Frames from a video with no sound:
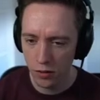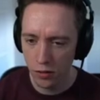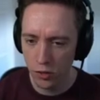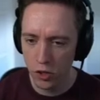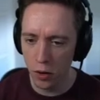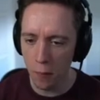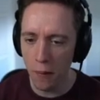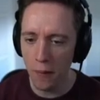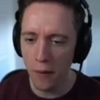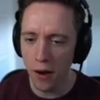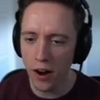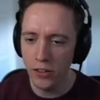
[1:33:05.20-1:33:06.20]
Co
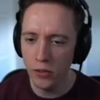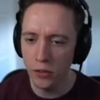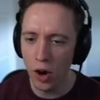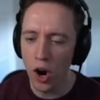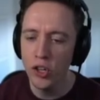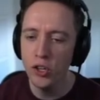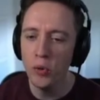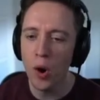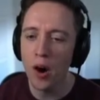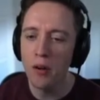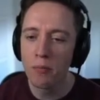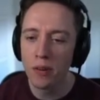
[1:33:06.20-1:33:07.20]
are you, are you,
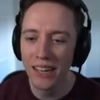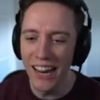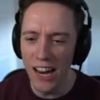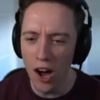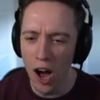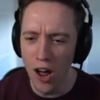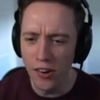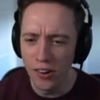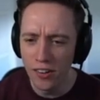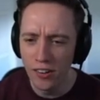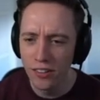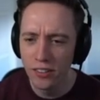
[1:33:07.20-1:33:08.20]
Leon!
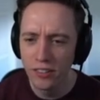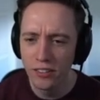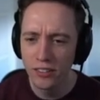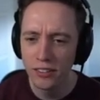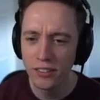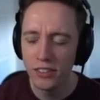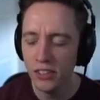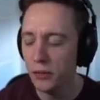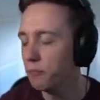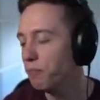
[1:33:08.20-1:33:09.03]
You.